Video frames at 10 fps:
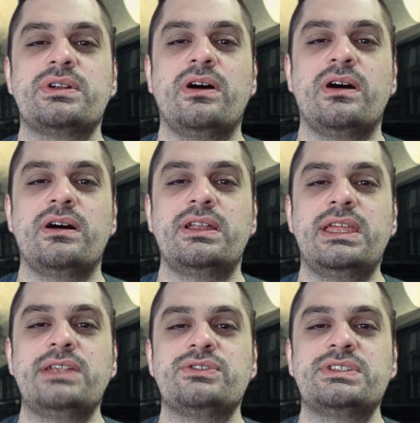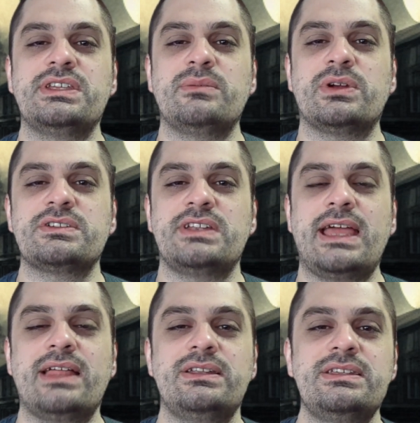on interesting
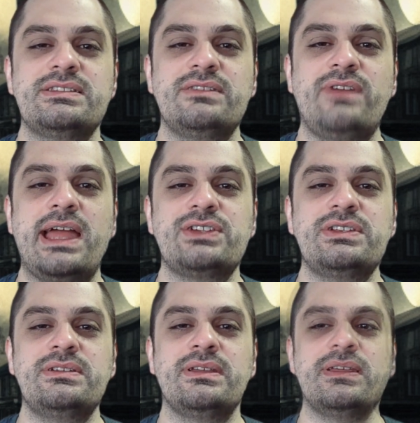personalities in the faction.